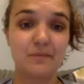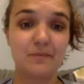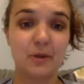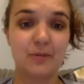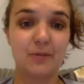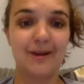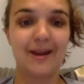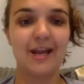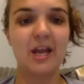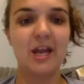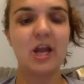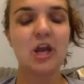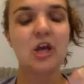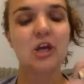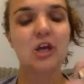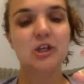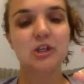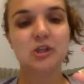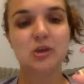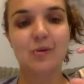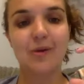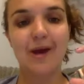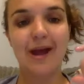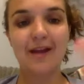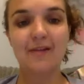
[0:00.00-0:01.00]
Right?
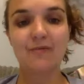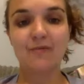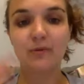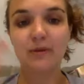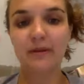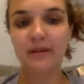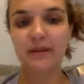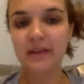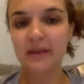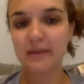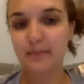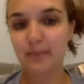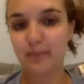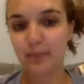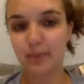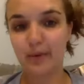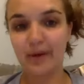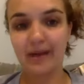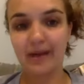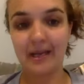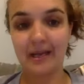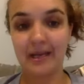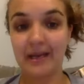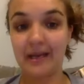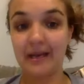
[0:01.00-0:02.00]
So I really
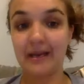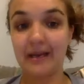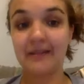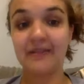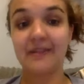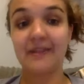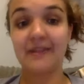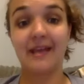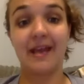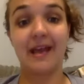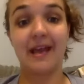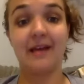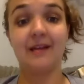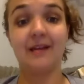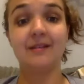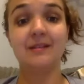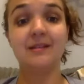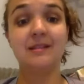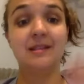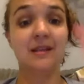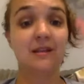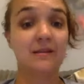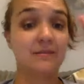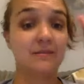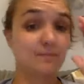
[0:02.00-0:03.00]
bring it in at the end
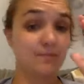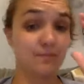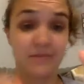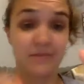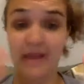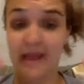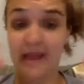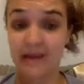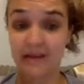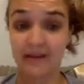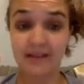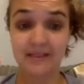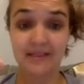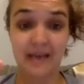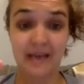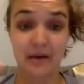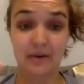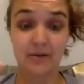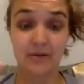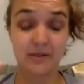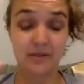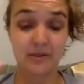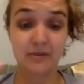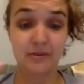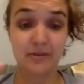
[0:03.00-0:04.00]
to nailing
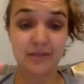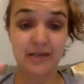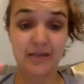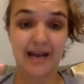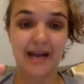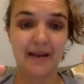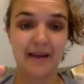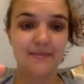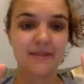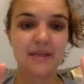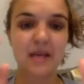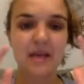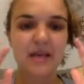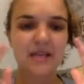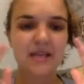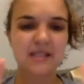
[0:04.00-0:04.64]
down 2 times.